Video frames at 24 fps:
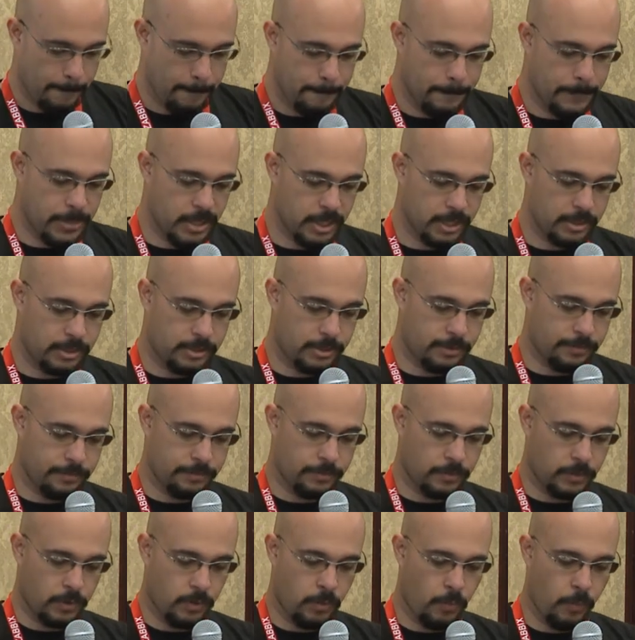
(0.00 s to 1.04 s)
But
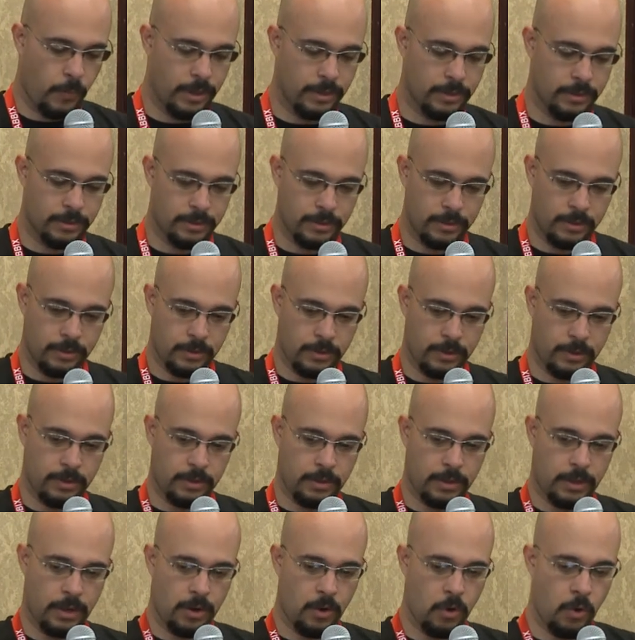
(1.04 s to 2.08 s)
when
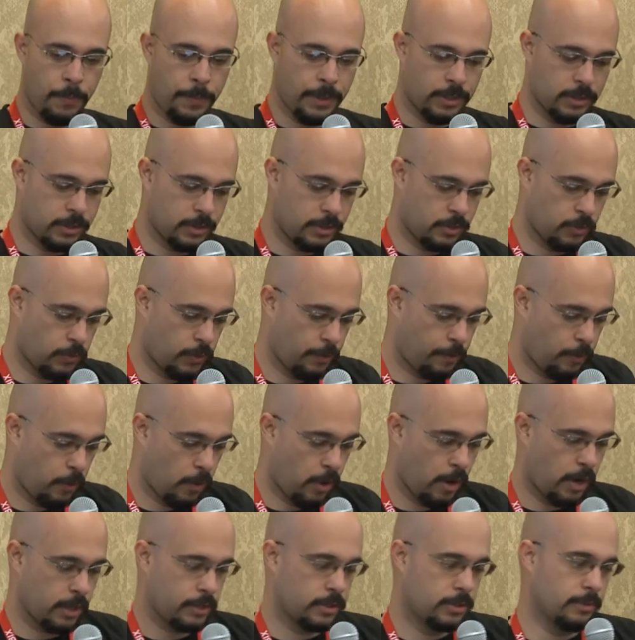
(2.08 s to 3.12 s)
open this
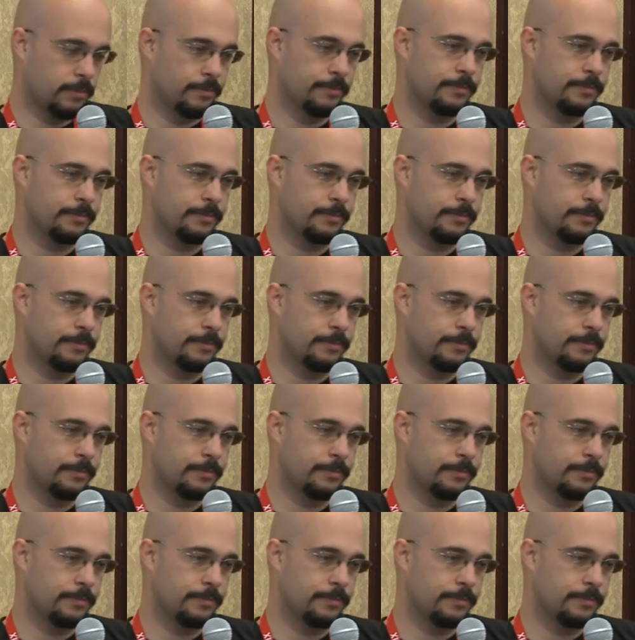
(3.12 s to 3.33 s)
report,